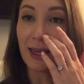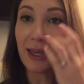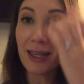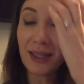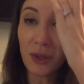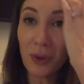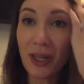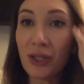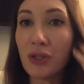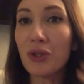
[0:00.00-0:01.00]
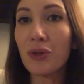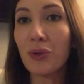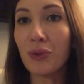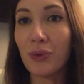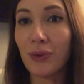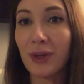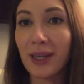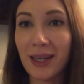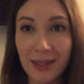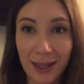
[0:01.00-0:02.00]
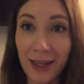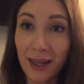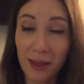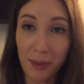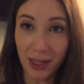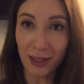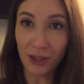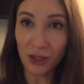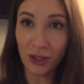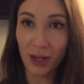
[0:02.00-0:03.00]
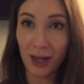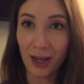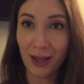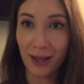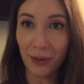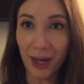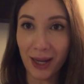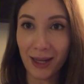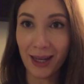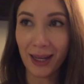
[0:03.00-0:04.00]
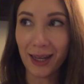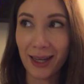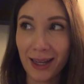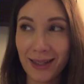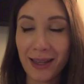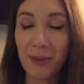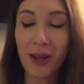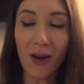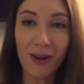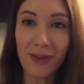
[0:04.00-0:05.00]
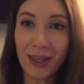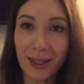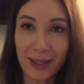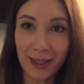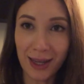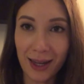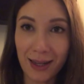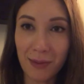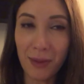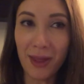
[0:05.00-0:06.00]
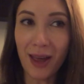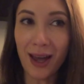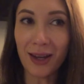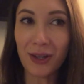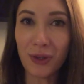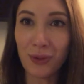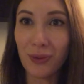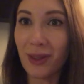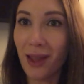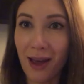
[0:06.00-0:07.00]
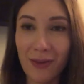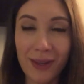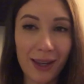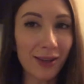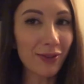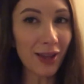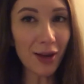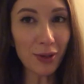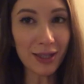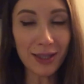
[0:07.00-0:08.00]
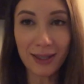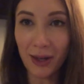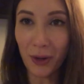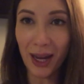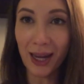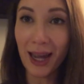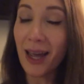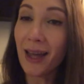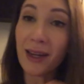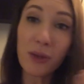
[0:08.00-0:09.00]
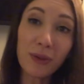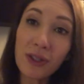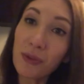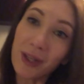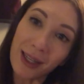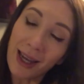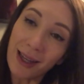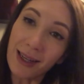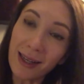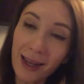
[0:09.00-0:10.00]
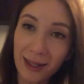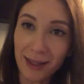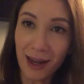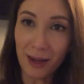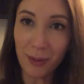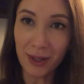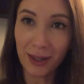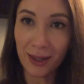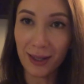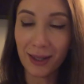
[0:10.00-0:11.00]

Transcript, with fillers: he's going to he's going to get the message. Okay? it's going to be obvious to him that you love getting flowers, okay? And he will do it again next time.